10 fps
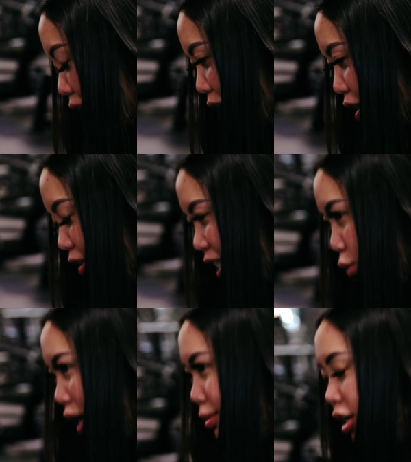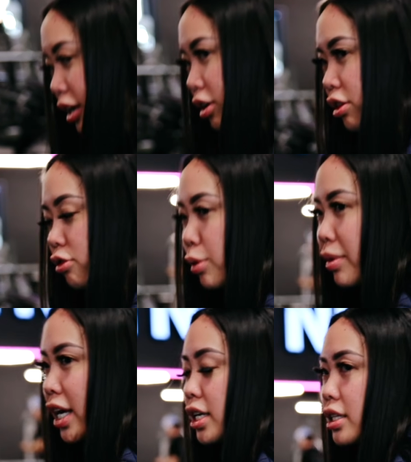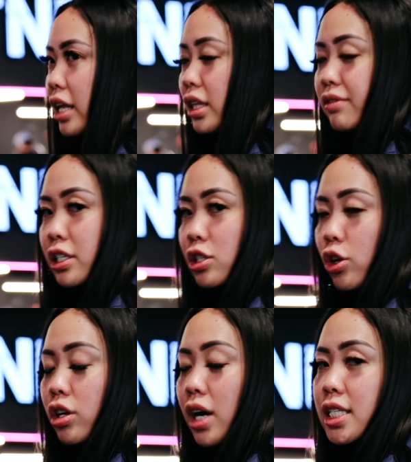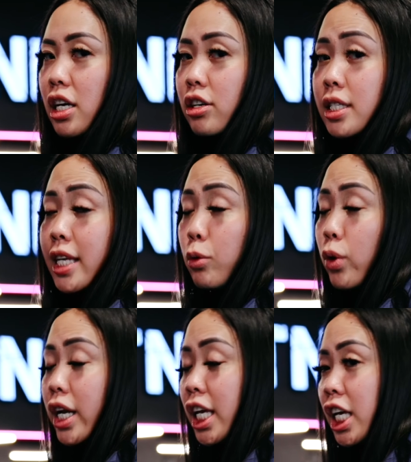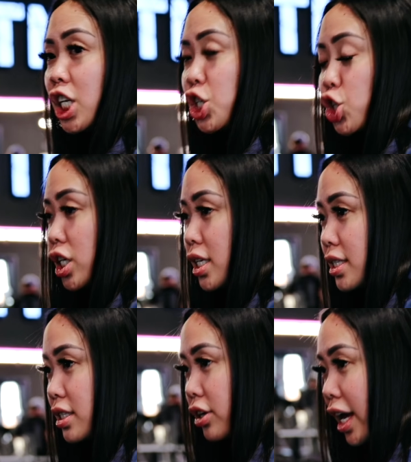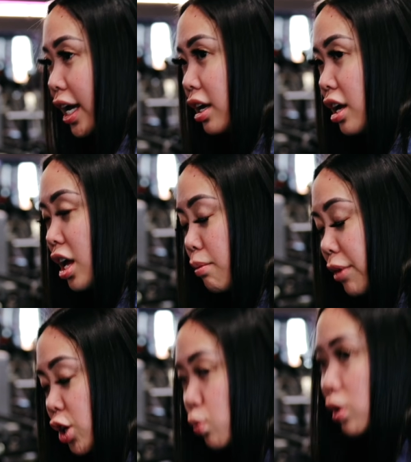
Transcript: And the reason why I'm starting on the Romanian deadlifts is so you guys understand what a hinge is, okay? But you